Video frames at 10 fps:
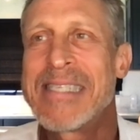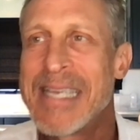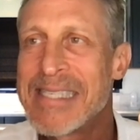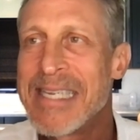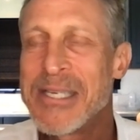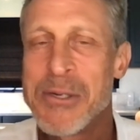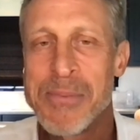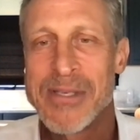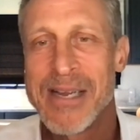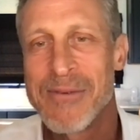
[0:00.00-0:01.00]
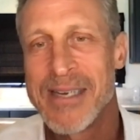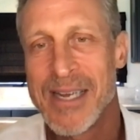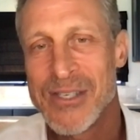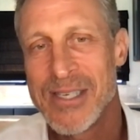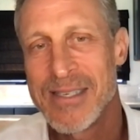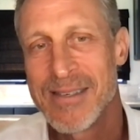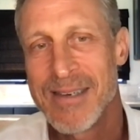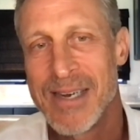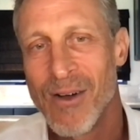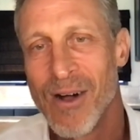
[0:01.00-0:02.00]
62% reduction